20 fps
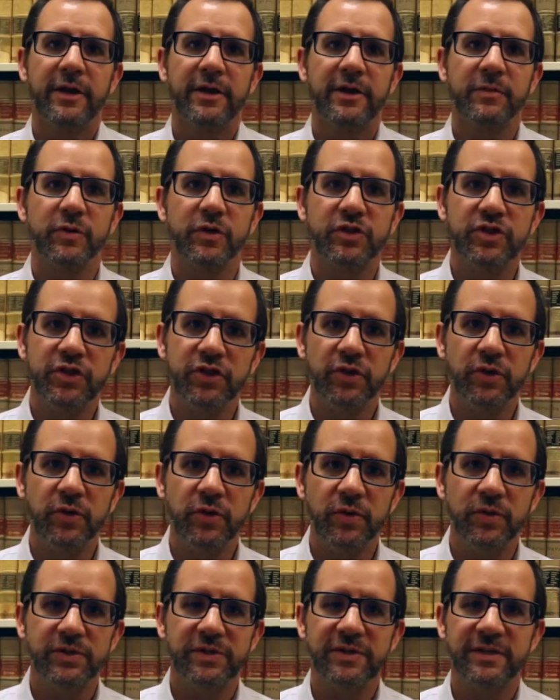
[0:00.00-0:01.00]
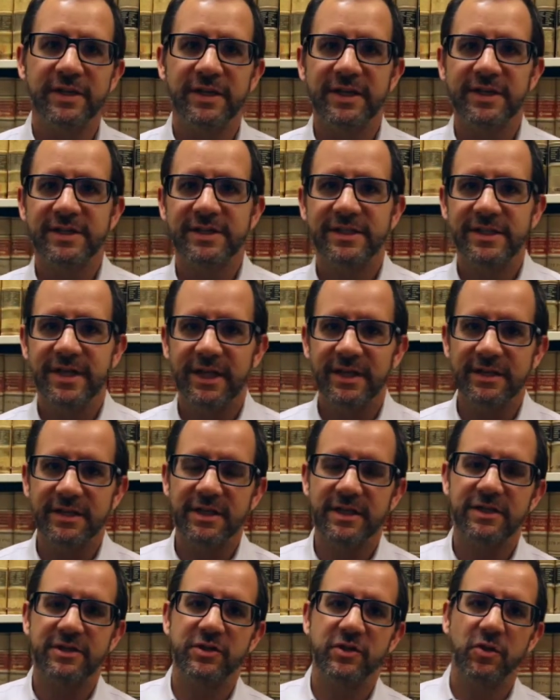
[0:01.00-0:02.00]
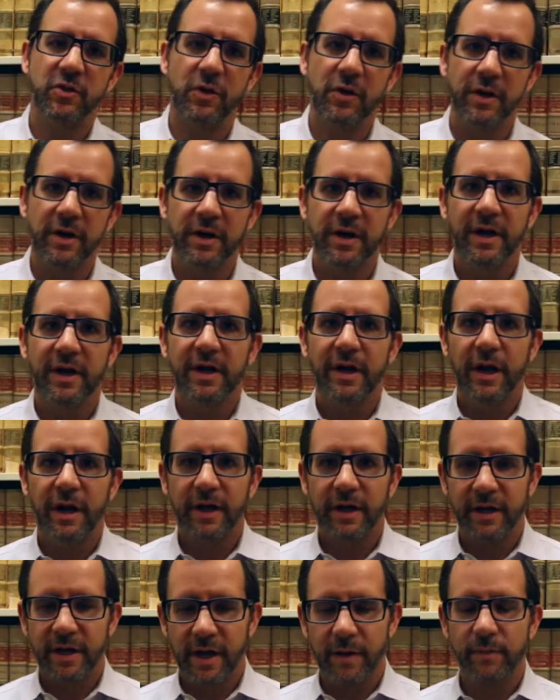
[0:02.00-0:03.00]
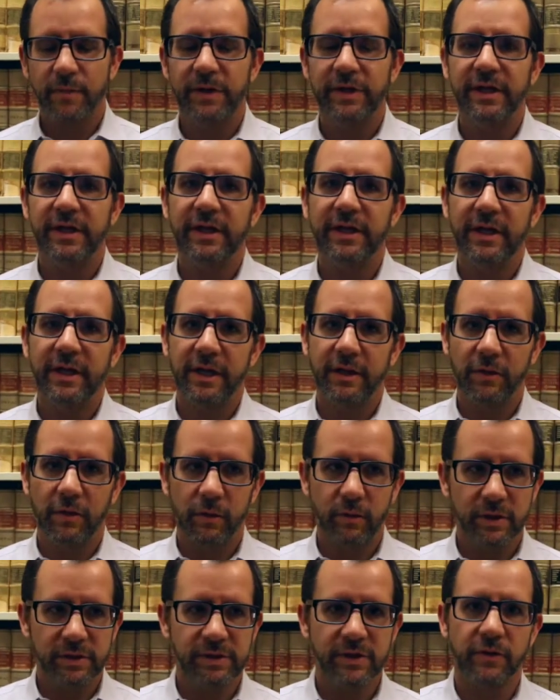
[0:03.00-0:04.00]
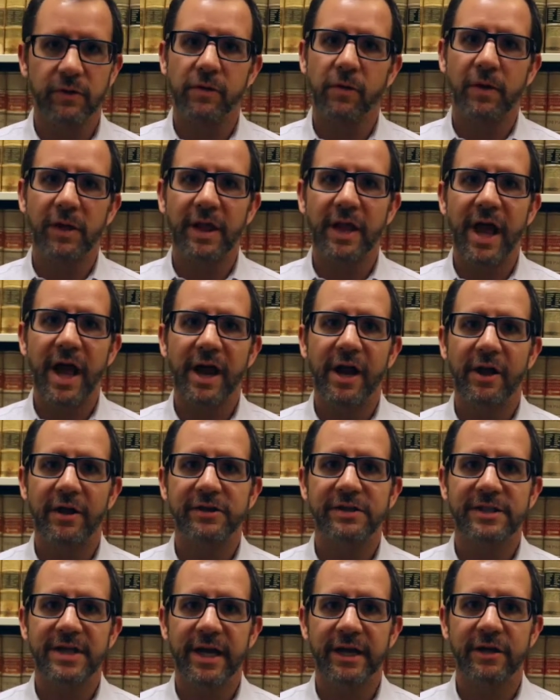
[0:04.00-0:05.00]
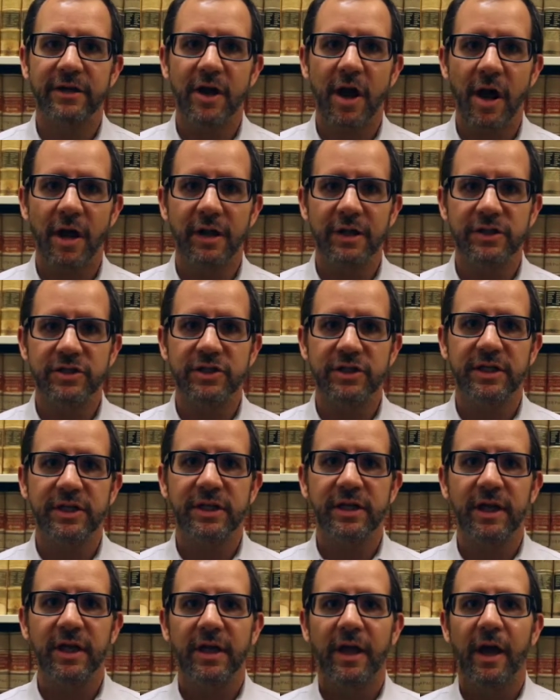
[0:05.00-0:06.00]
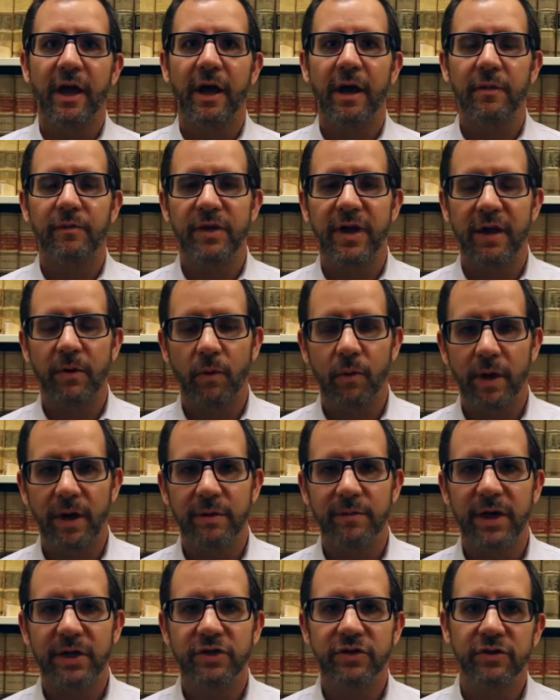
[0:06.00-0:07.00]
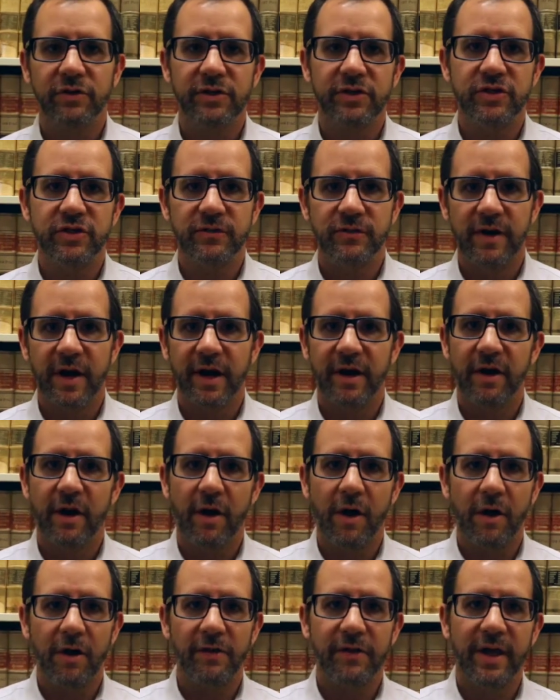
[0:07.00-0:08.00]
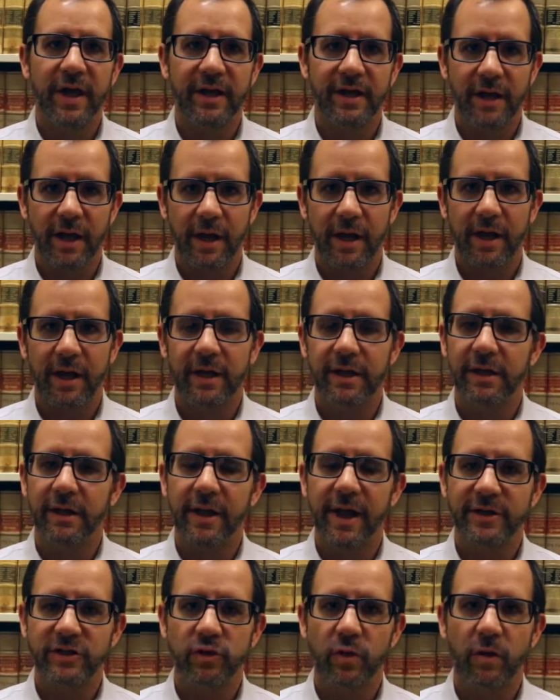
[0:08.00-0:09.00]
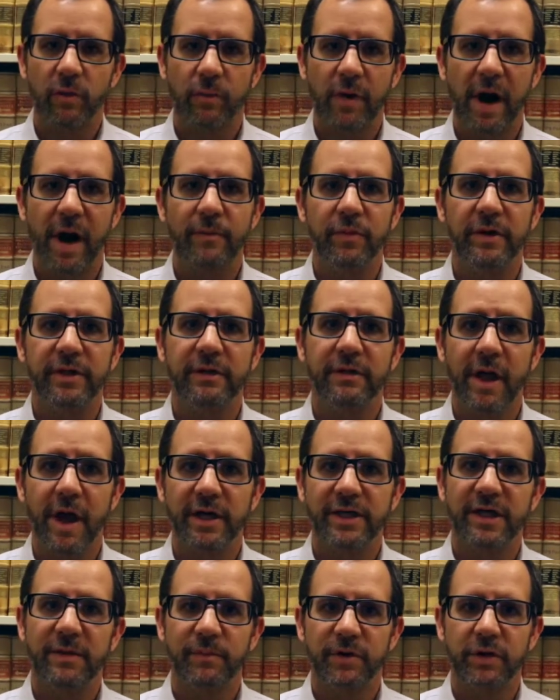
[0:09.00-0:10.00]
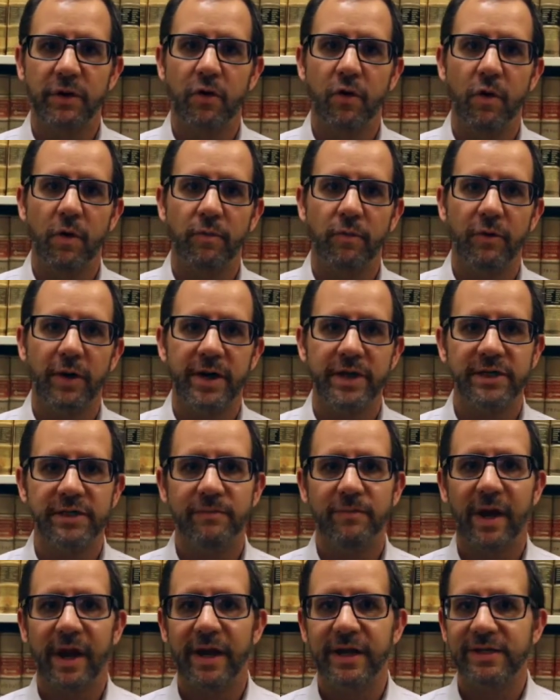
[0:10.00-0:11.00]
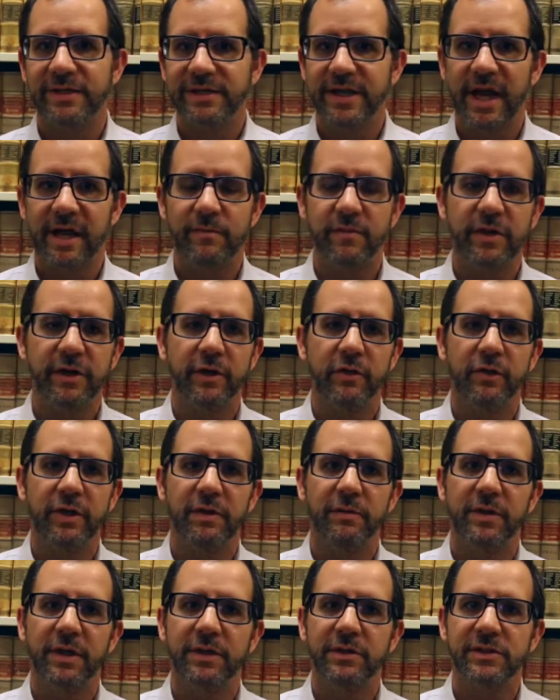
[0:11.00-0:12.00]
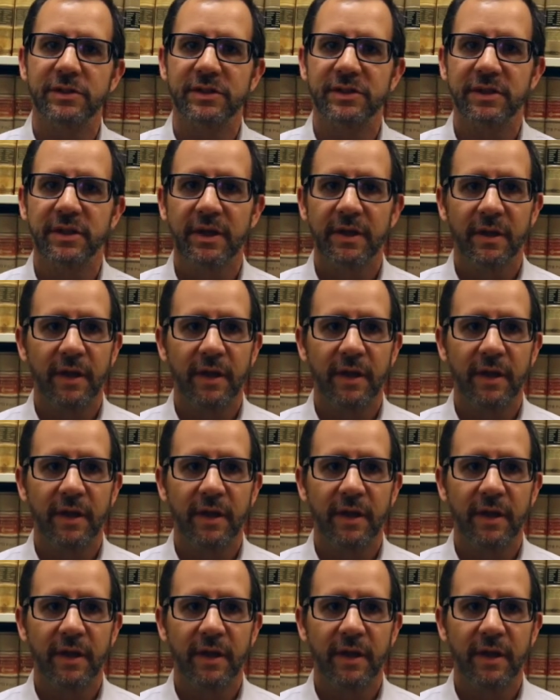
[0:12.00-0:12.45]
Number two, to the extent that your company is going to rely on technology, you want to make sure that you've got all that intellectual property locked up in your corporation by assignment agreements,